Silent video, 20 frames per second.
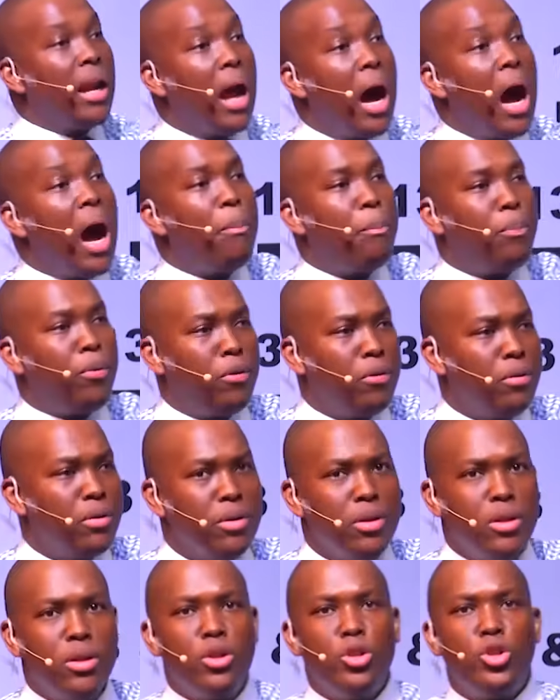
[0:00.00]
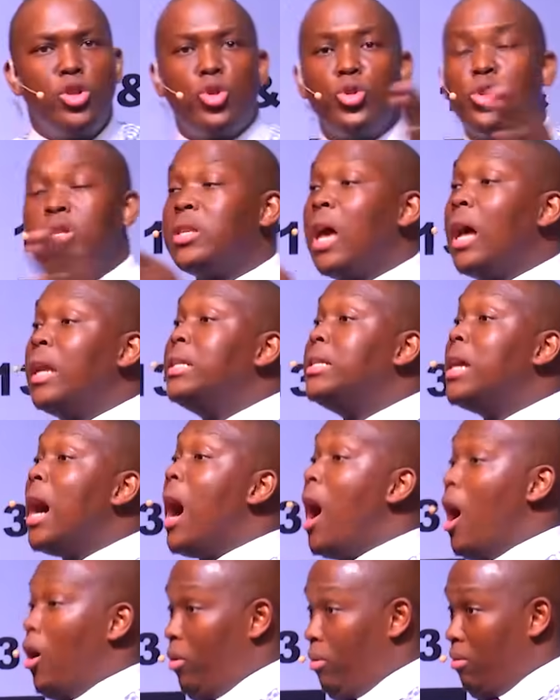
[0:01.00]
up to
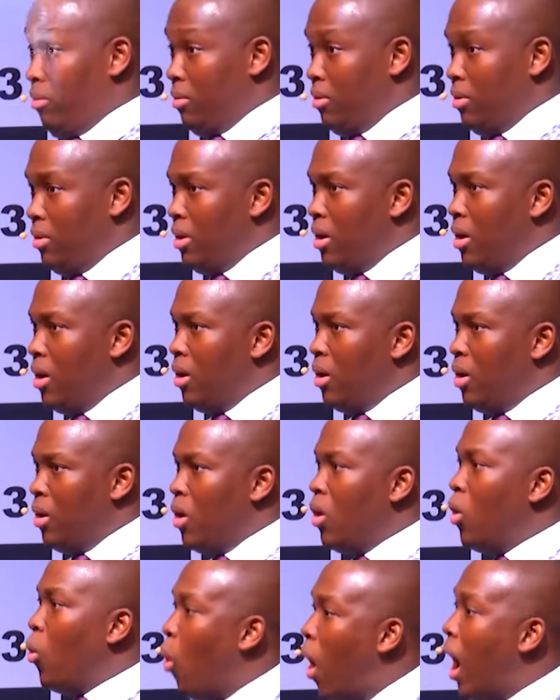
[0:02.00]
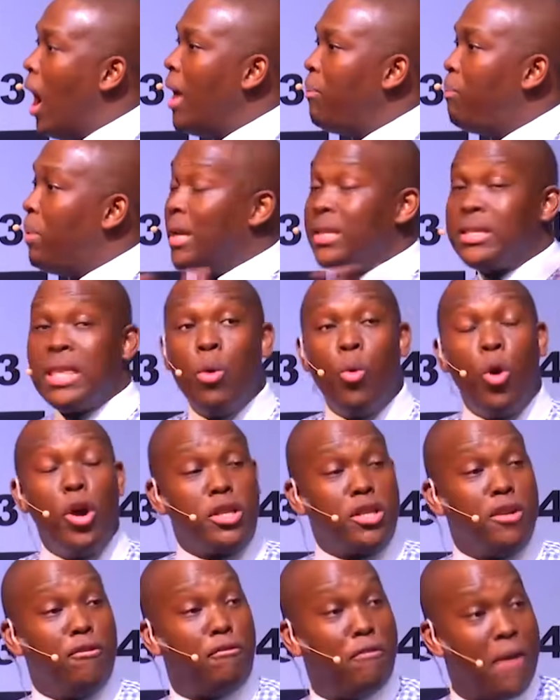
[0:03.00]
sundown. Why? Because they
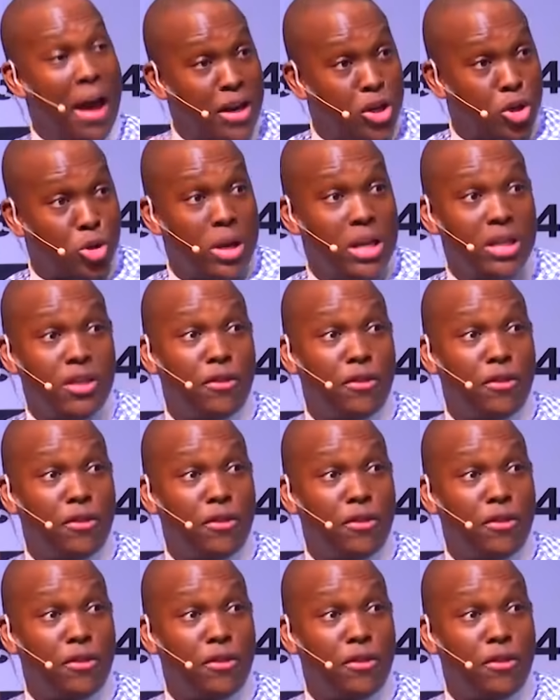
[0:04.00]
worked in factories.